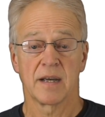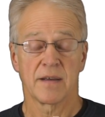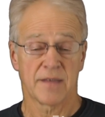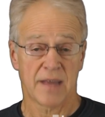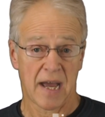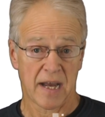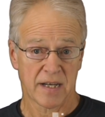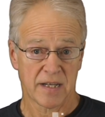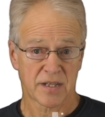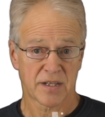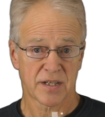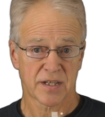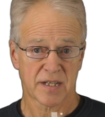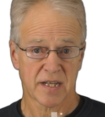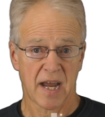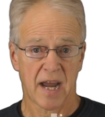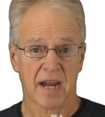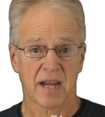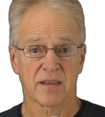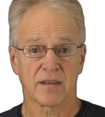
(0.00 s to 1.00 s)
That is to
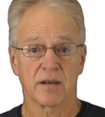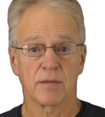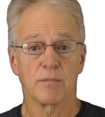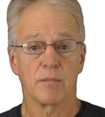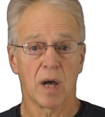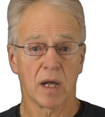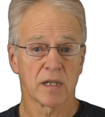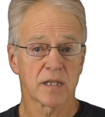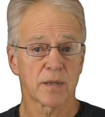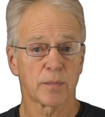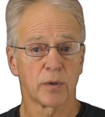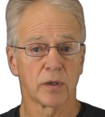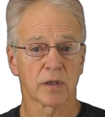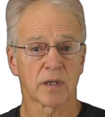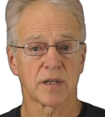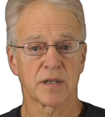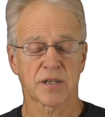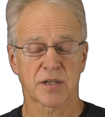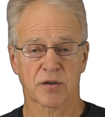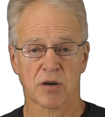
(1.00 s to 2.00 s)
say that multiple
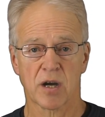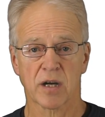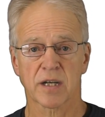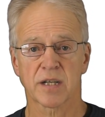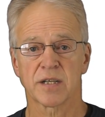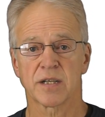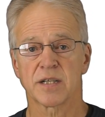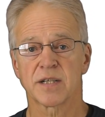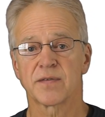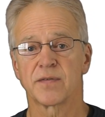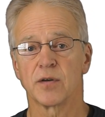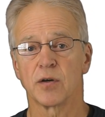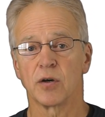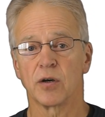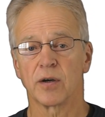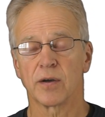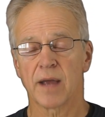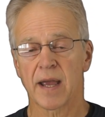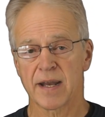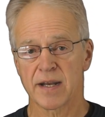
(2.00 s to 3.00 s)
constructors
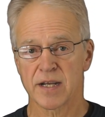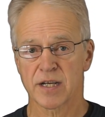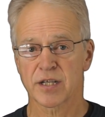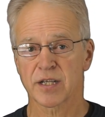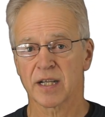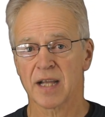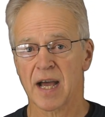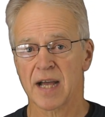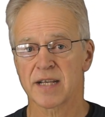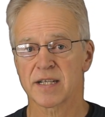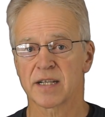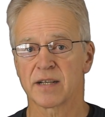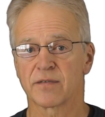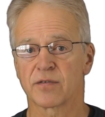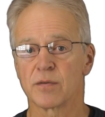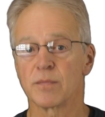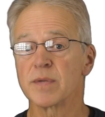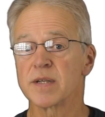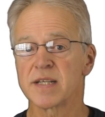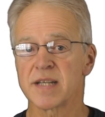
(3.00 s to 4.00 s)
for initializing
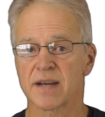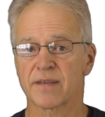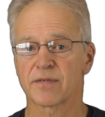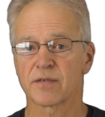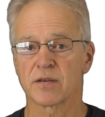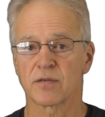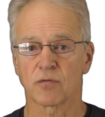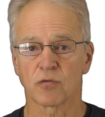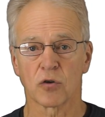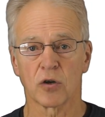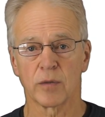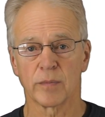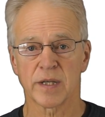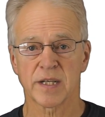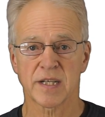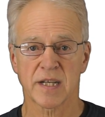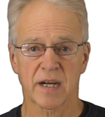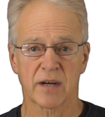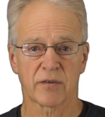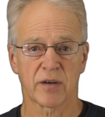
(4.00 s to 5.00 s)
from different raw
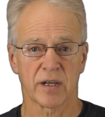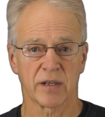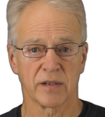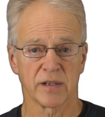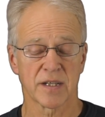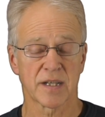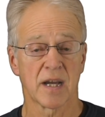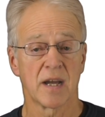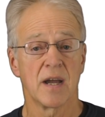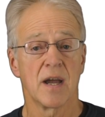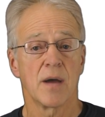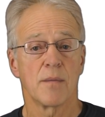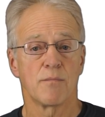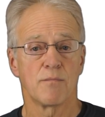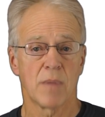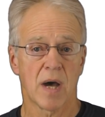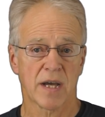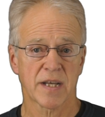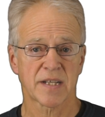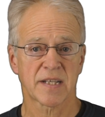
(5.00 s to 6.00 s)
materials
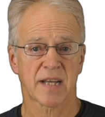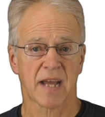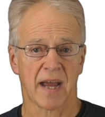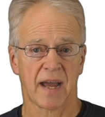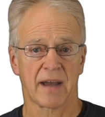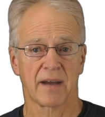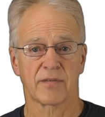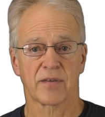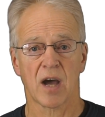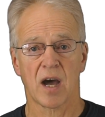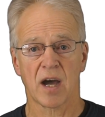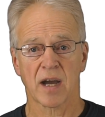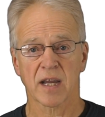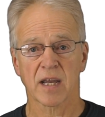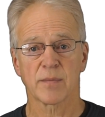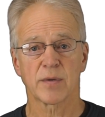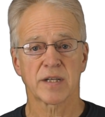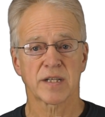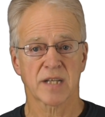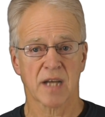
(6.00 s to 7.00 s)
must have
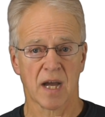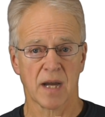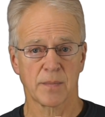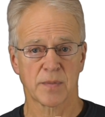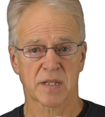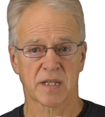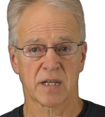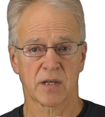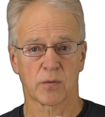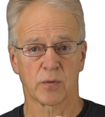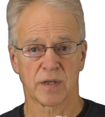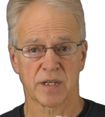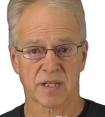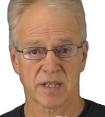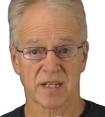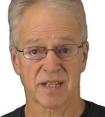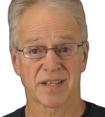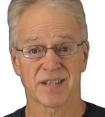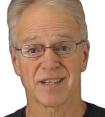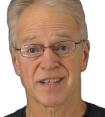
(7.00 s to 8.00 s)
argument type
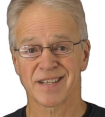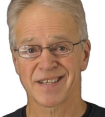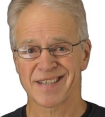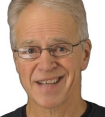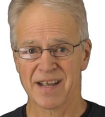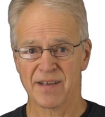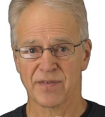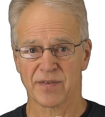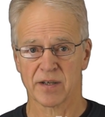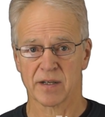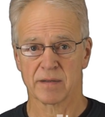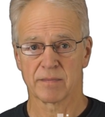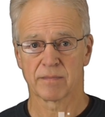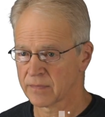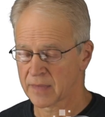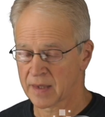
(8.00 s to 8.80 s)
sequences that differ.